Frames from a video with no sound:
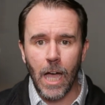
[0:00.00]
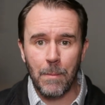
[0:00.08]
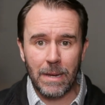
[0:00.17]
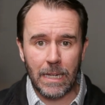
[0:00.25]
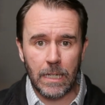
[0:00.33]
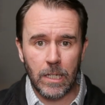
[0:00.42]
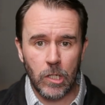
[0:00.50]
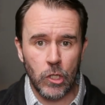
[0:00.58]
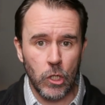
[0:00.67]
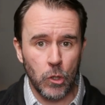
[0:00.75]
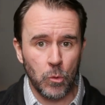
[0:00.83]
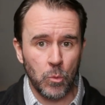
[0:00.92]
I mean,
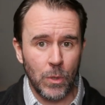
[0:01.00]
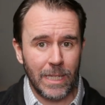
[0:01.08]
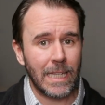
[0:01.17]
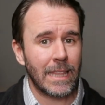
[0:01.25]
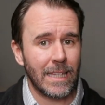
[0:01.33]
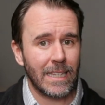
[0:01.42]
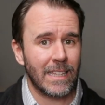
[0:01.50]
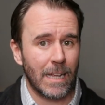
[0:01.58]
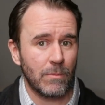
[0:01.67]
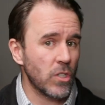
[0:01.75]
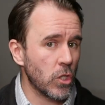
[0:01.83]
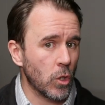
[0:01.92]
do you really think that
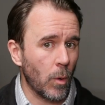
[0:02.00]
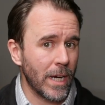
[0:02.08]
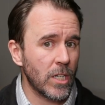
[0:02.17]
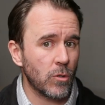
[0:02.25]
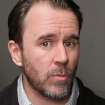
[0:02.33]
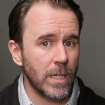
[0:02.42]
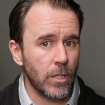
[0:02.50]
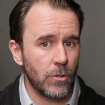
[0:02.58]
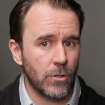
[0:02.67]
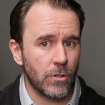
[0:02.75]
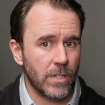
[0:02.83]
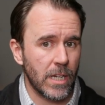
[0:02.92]
I'm just going to
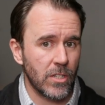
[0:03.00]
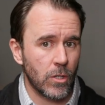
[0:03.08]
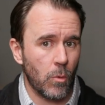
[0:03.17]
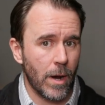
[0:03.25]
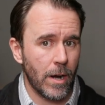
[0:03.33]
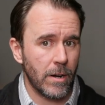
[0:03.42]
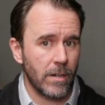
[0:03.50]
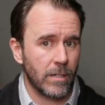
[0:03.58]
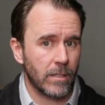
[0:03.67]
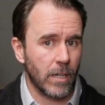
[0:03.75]
reuse your test square?